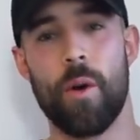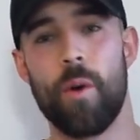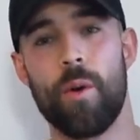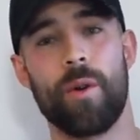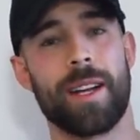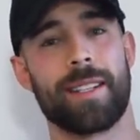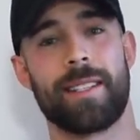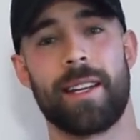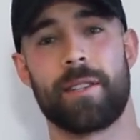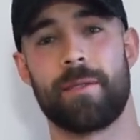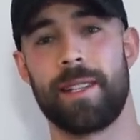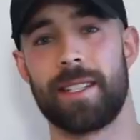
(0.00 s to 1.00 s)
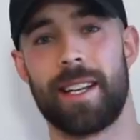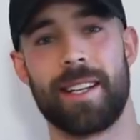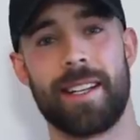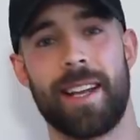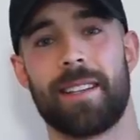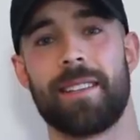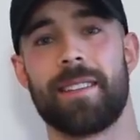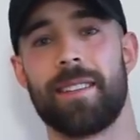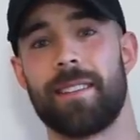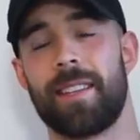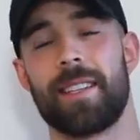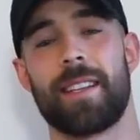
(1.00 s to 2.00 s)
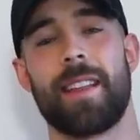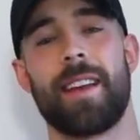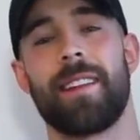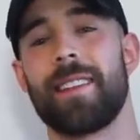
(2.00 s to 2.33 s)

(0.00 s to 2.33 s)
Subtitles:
or accessories like necklaces, things like that.